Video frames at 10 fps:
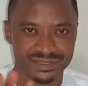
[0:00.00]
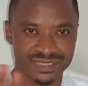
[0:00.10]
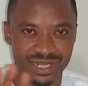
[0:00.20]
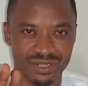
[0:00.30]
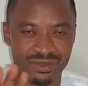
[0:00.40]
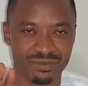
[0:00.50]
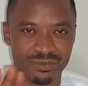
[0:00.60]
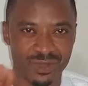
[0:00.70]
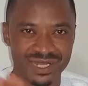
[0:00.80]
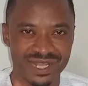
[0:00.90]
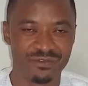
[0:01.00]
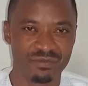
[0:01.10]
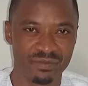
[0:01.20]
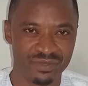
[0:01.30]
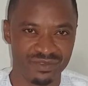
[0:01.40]
Shalom, wonderful
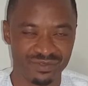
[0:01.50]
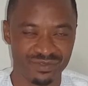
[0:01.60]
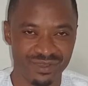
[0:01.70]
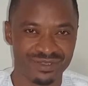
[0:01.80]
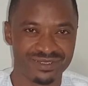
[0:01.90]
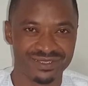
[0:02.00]
people of God.